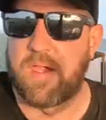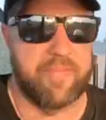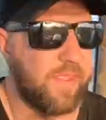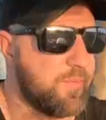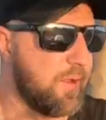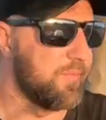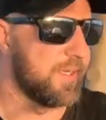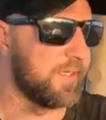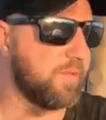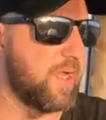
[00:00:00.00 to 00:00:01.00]
I think what I'm
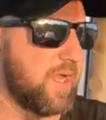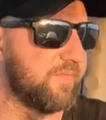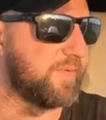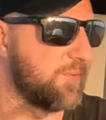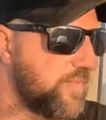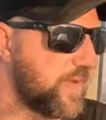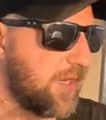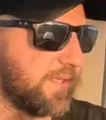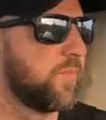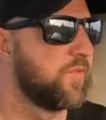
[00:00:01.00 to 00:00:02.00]
going to do after we've had